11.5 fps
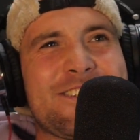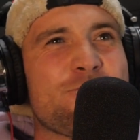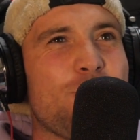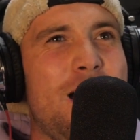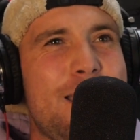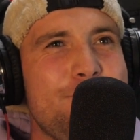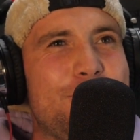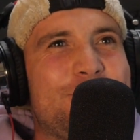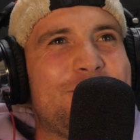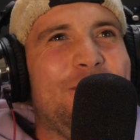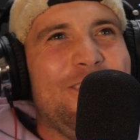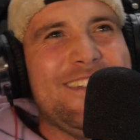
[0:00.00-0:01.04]
tribal
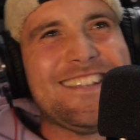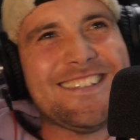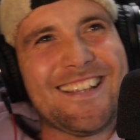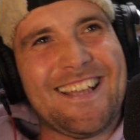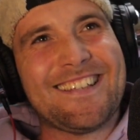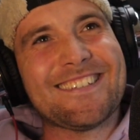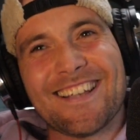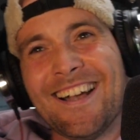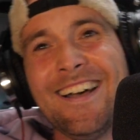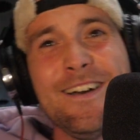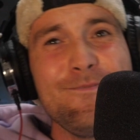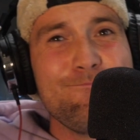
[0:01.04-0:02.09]
noises,
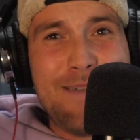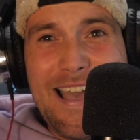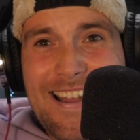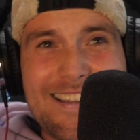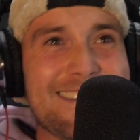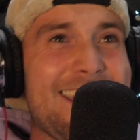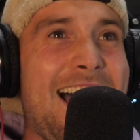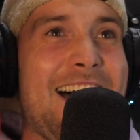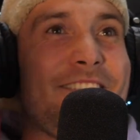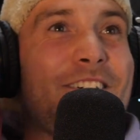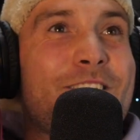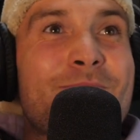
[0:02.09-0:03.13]
pegged it
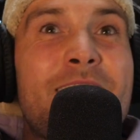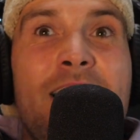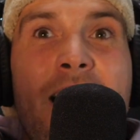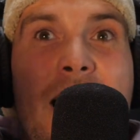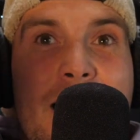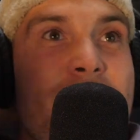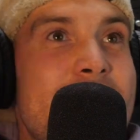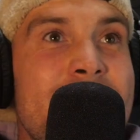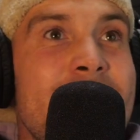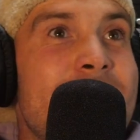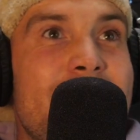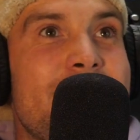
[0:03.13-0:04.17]
at them, and they
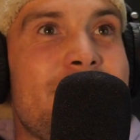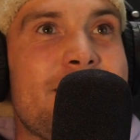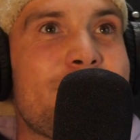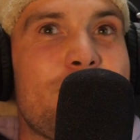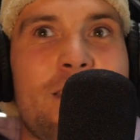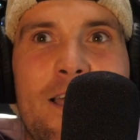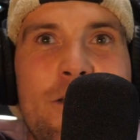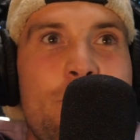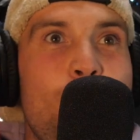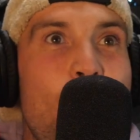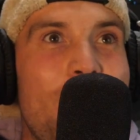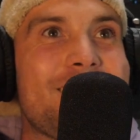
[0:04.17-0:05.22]
did. They were like,
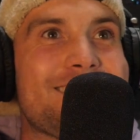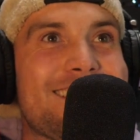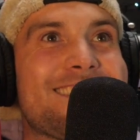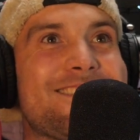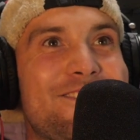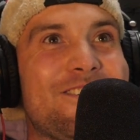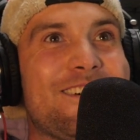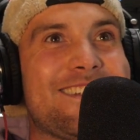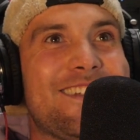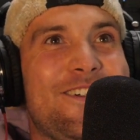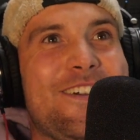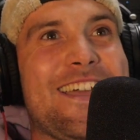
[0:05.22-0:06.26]
"What is this nutter
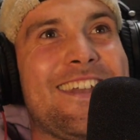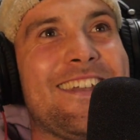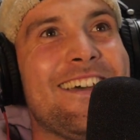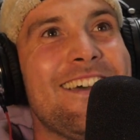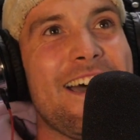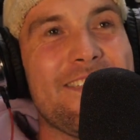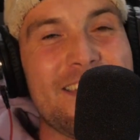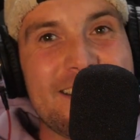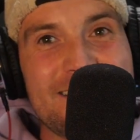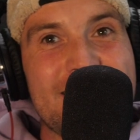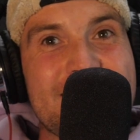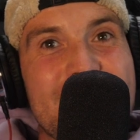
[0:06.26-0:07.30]
doing?" And
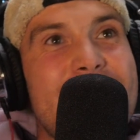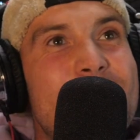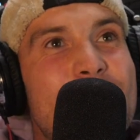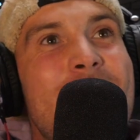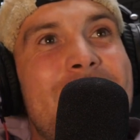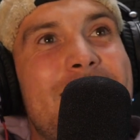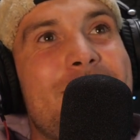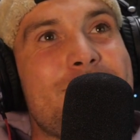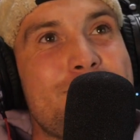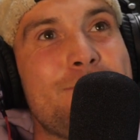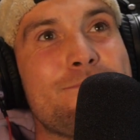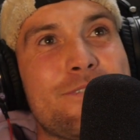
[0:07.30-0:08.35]
they stayed away. I
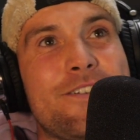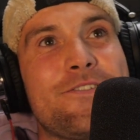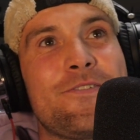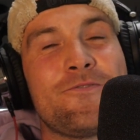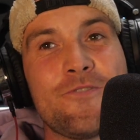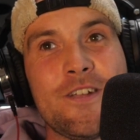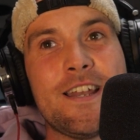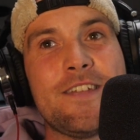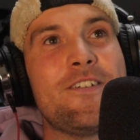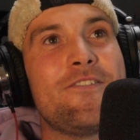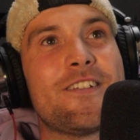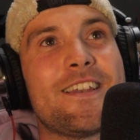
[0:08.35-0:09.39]
remember it really
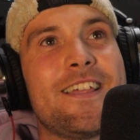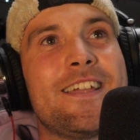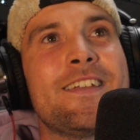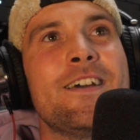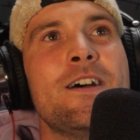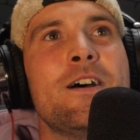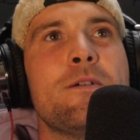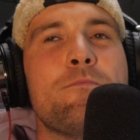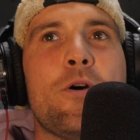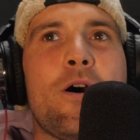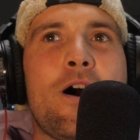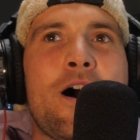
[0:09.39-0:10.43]
vividly.
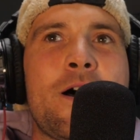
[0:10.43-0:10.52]
But